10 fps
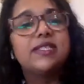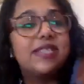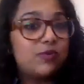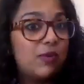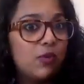
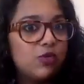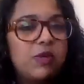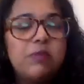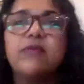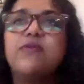because that's where
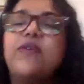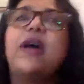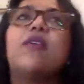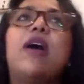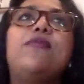most people
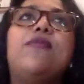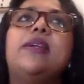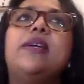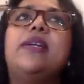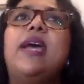
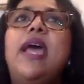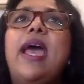crowdfunded.